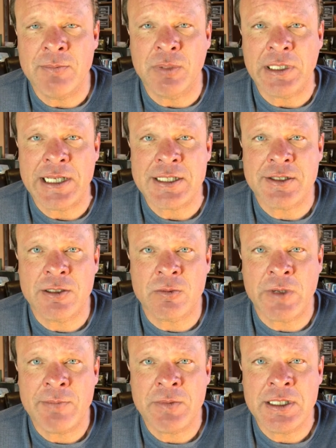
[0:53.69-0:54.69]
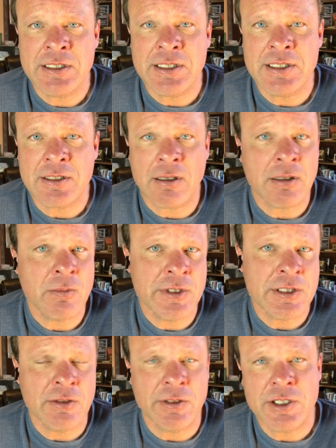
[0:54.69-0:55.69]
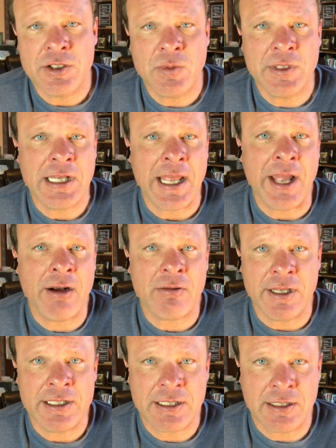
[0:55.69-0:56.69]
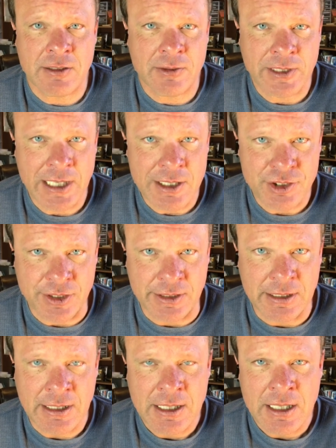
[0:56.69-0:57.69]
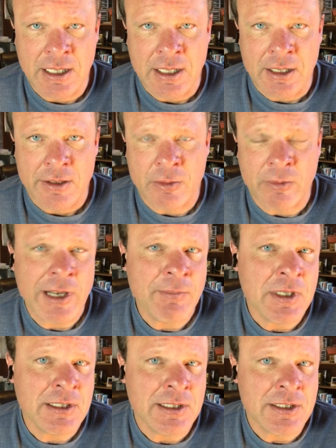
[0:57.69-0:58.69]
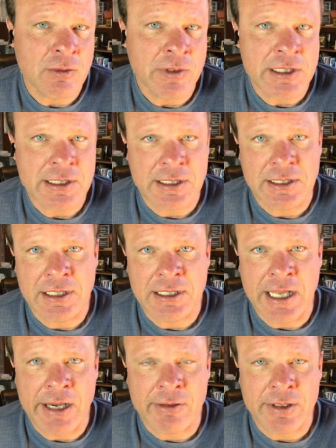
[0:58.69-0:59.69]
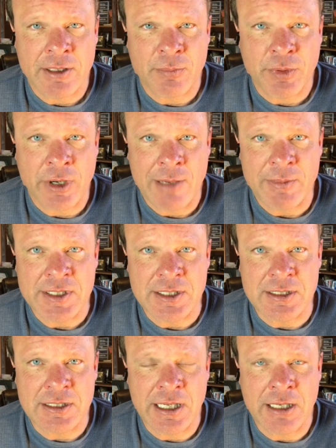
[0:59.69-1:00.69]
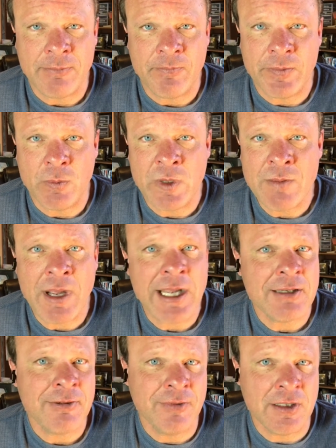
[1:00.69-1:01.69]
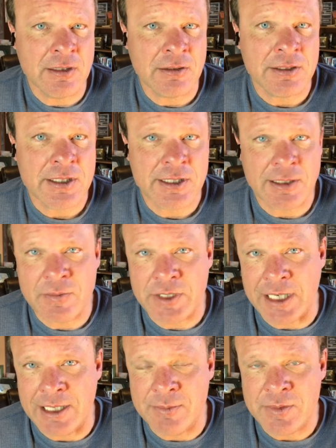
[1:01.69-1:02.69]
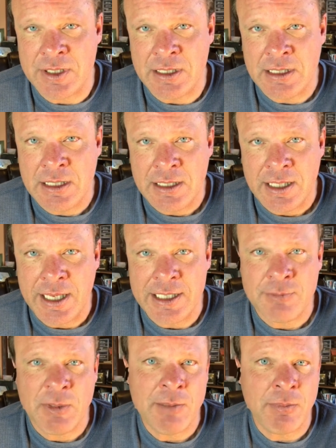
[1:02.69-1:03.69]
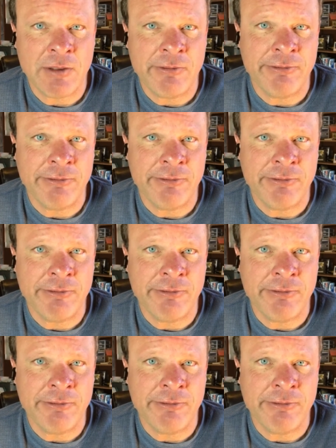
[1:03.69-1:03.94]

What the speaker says: blessed. The remnant is always going to inherit creation. The remnant is going to inherit the promises. Now, we might feel sometimes as people of